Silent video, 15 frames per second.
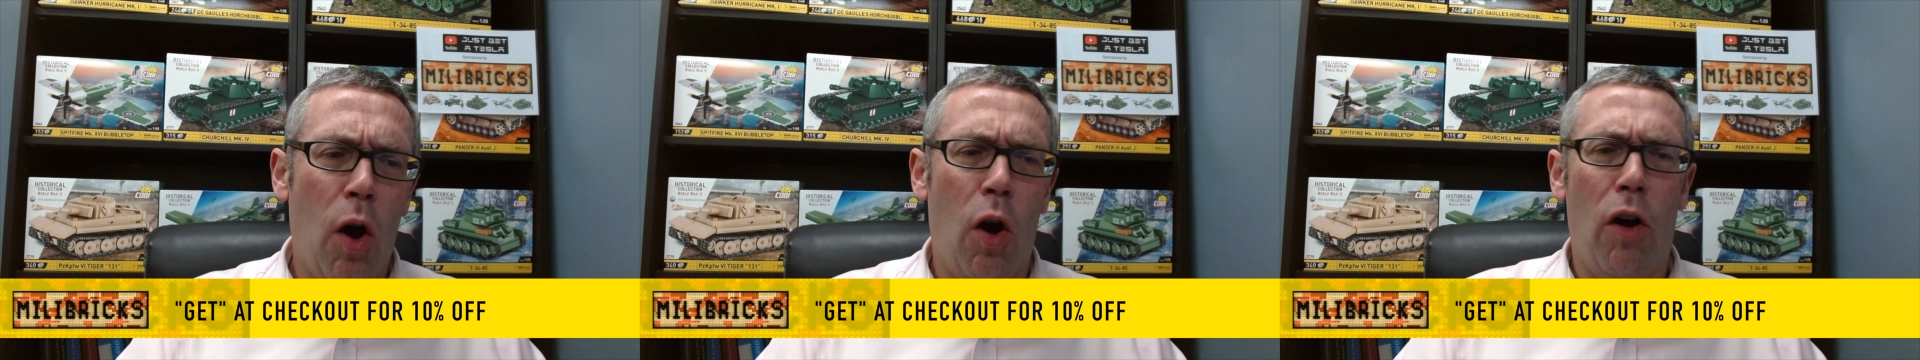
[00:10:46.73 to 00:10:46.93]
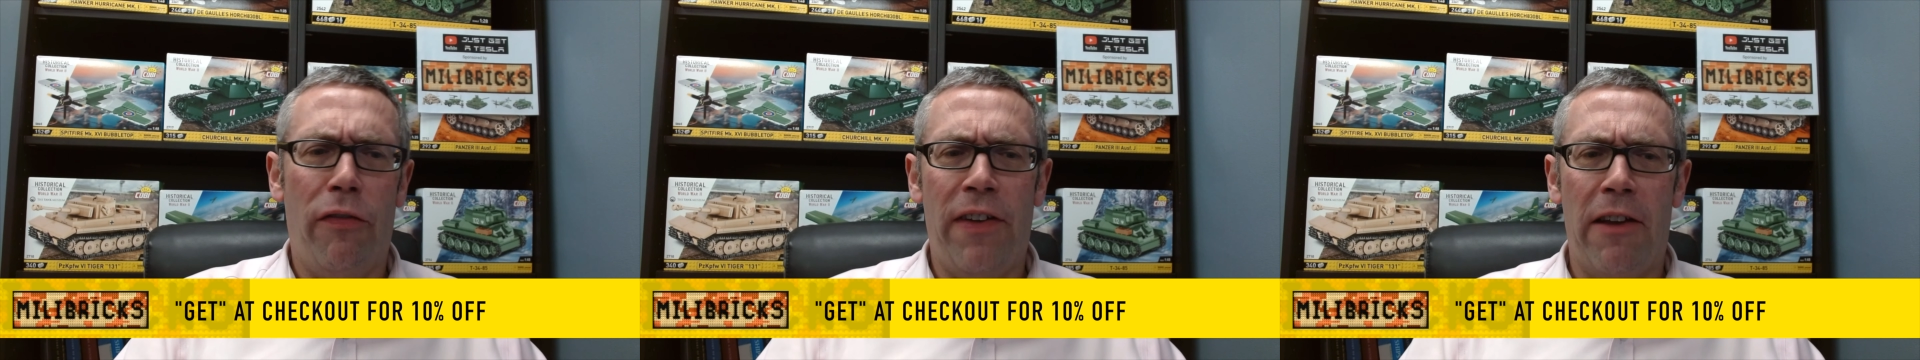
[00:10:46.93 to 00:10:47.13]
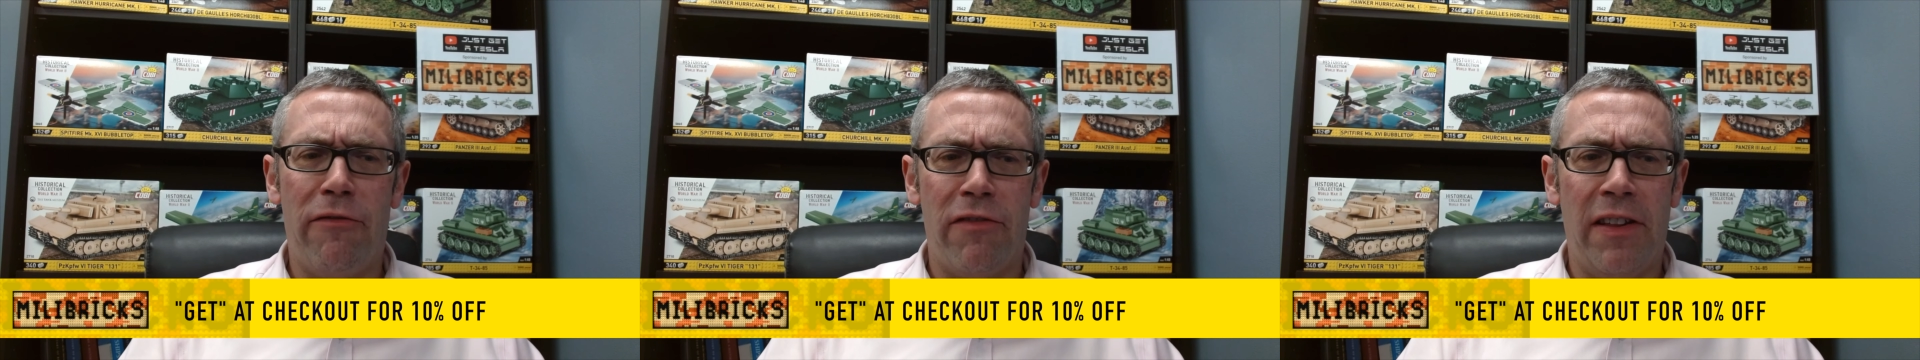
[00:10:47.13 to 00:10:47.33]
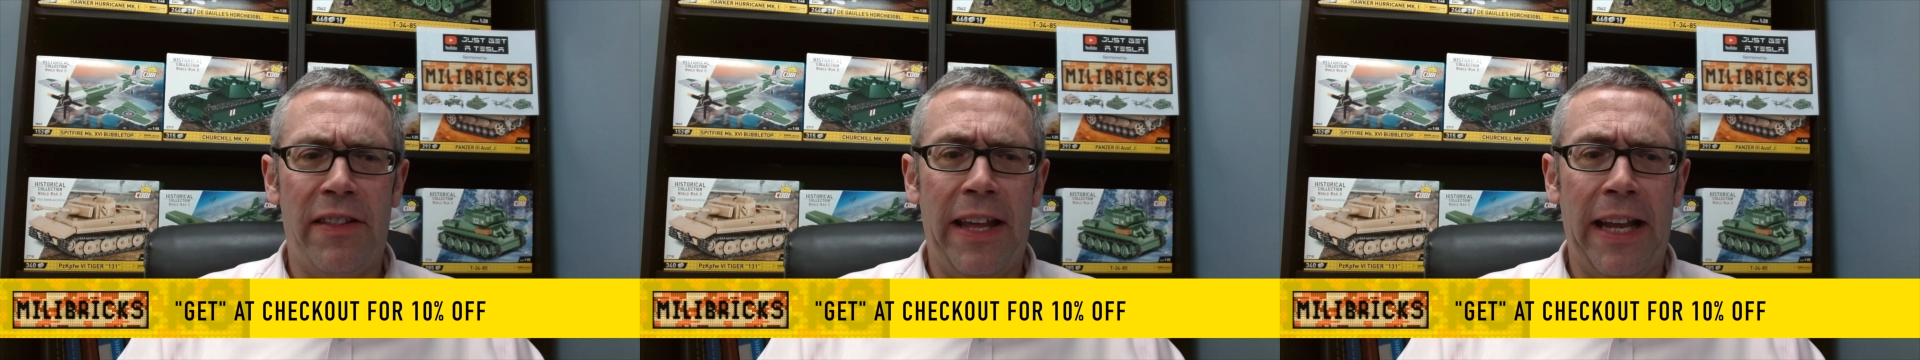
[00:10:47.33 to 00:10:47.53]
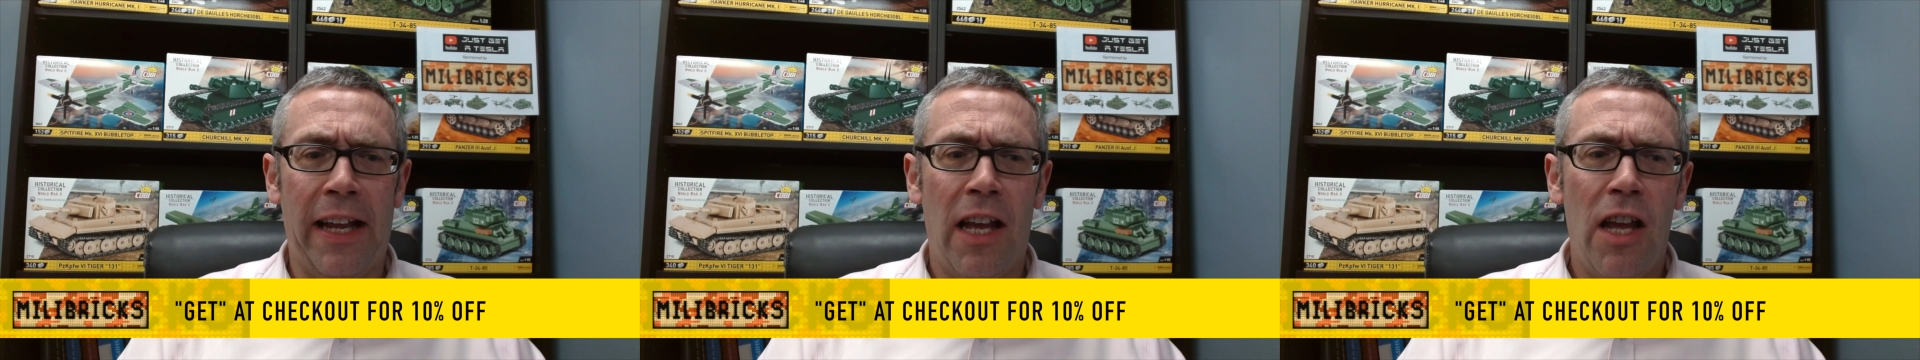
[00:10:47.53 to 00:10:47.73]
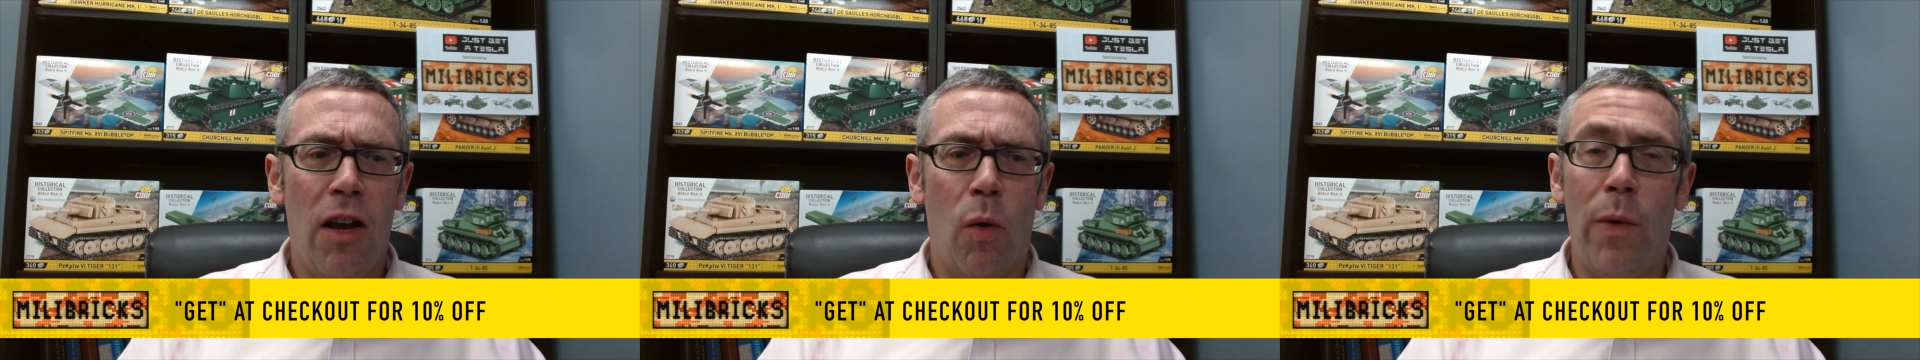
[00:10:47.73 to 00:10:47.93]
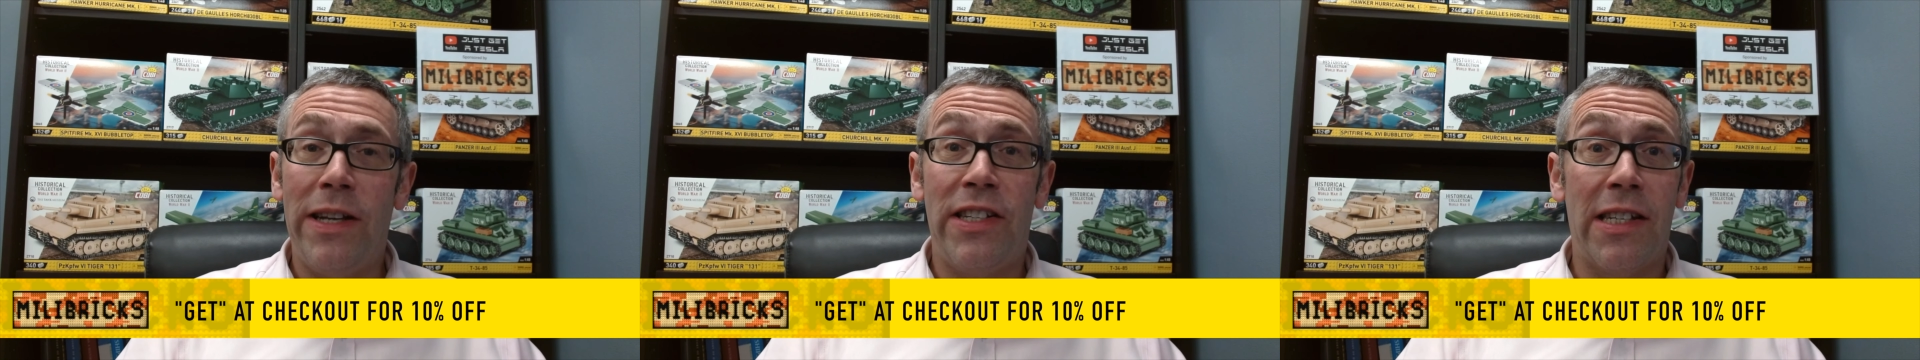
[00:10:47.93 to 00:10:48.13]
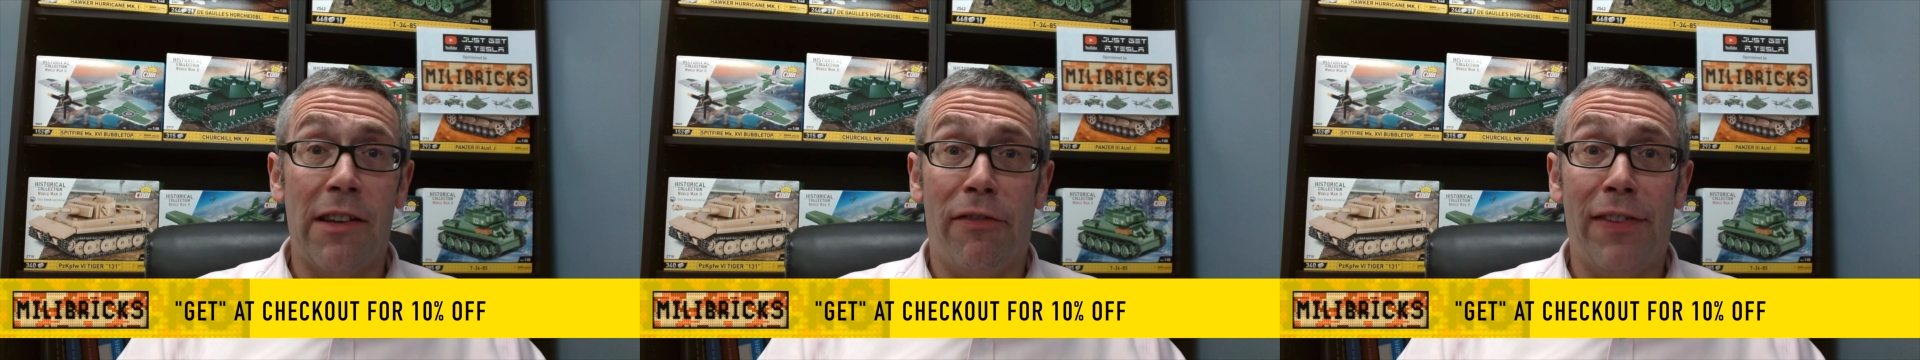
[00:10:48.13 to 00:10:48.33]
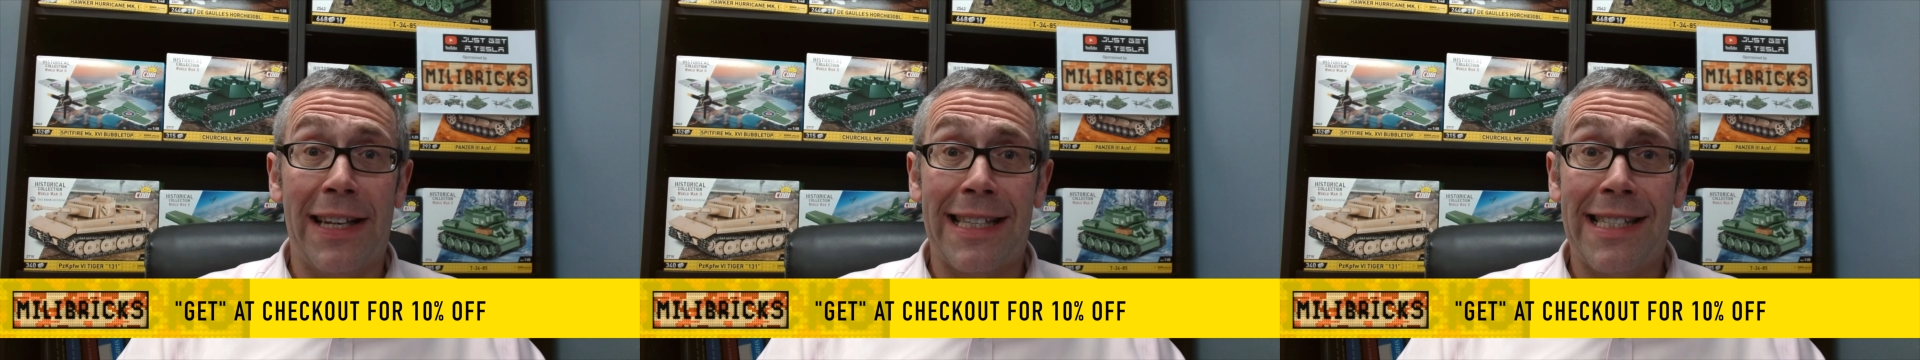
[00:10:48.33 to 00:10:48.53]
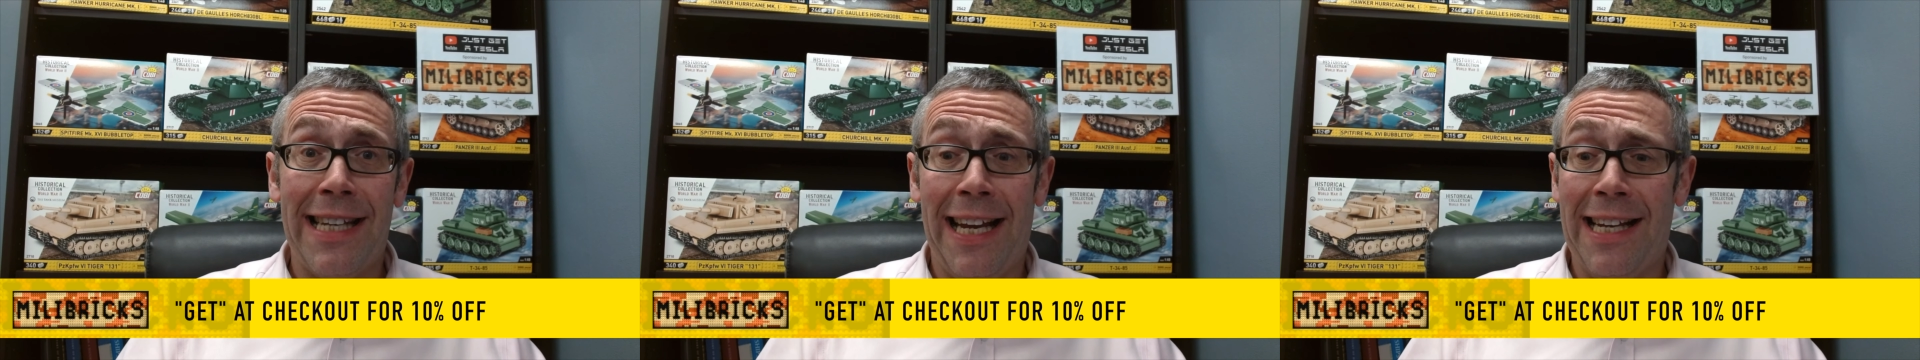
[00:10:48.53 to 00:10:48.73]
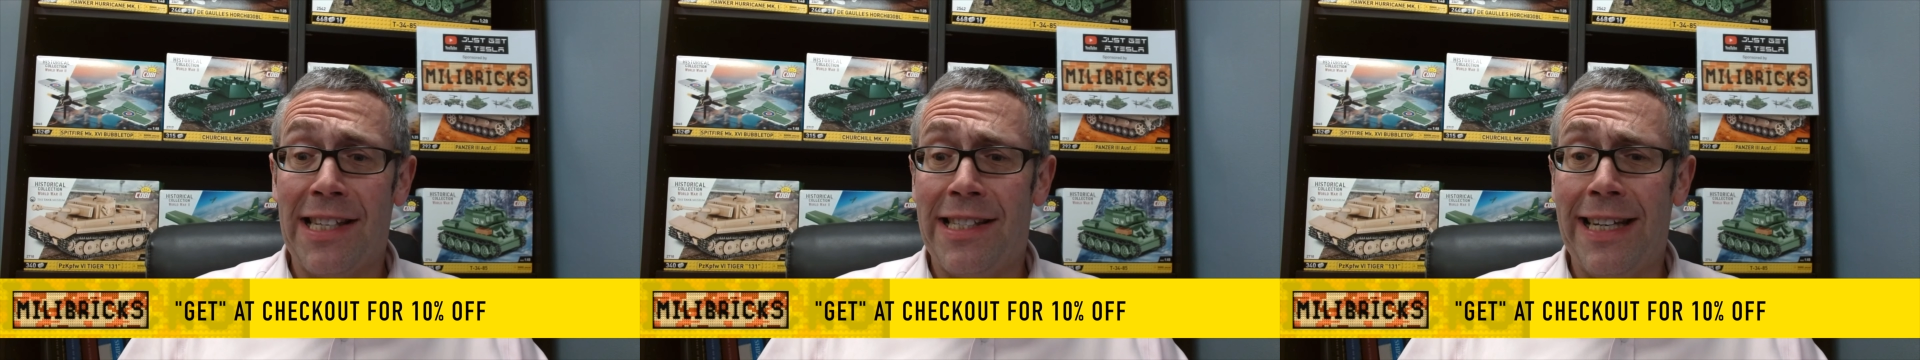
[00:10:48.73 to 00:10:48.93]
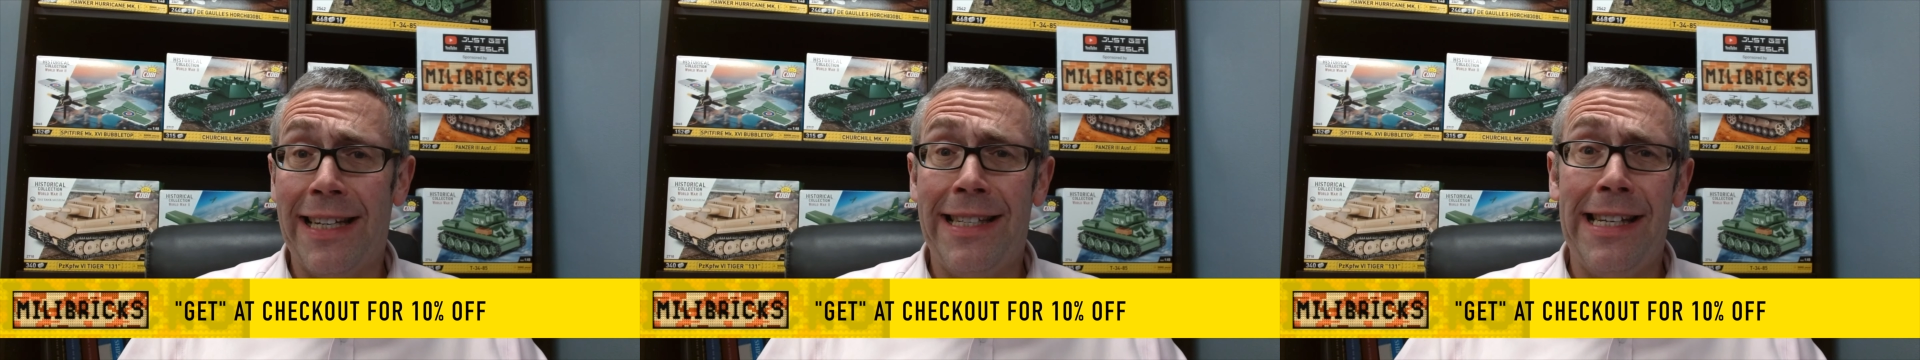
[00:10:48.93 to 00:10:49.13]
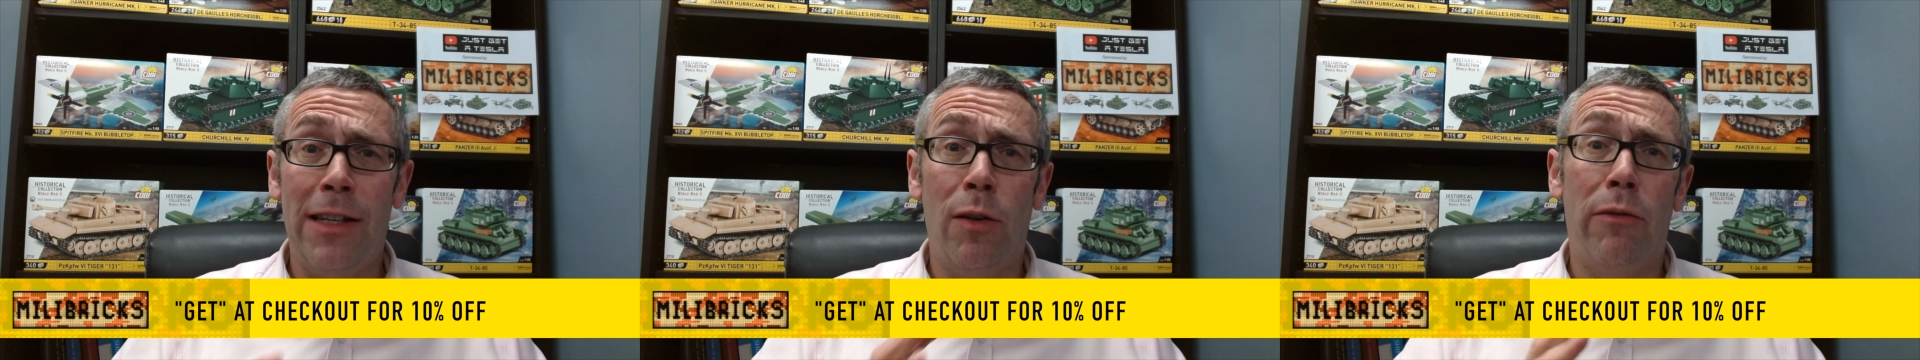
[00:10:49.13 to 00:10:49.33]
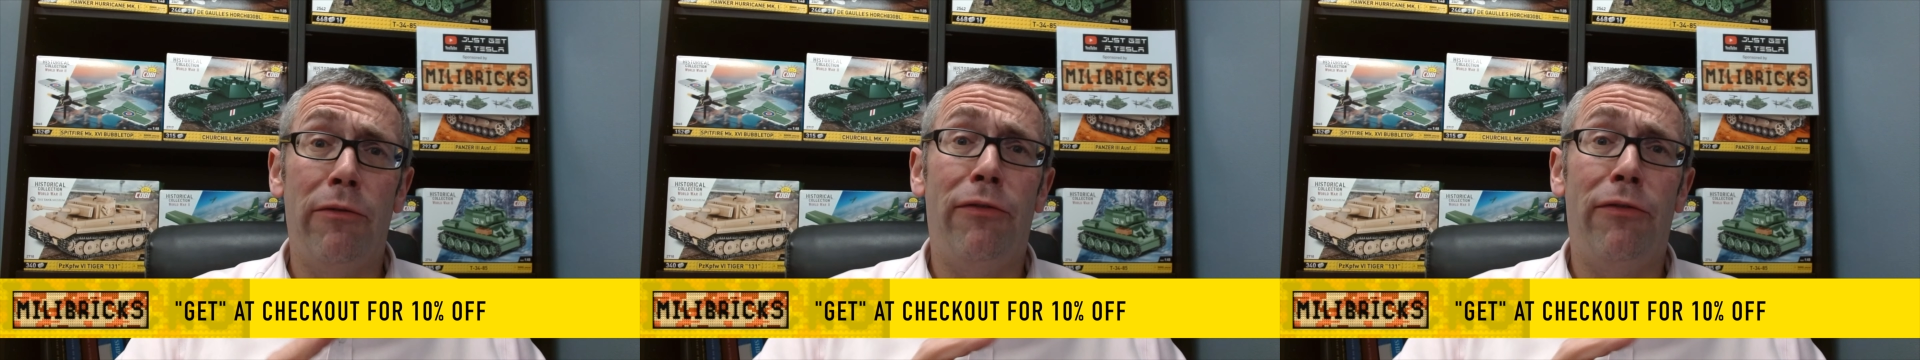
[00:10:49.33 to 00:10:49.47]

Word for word: off everything, which is a fantastic deal.